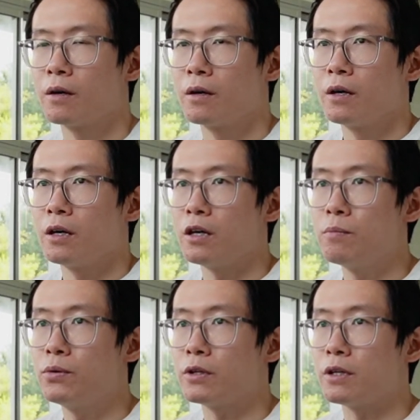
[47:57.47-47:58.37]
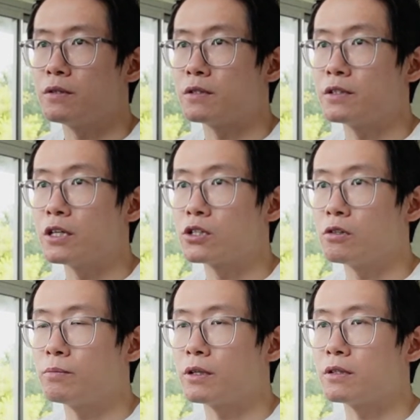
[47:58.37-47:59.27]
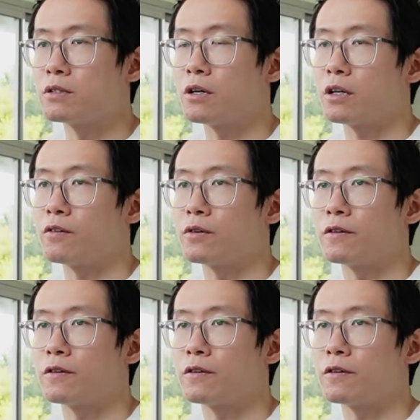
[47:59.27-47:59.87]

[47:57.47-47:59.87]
Input is essential, but it's not everything,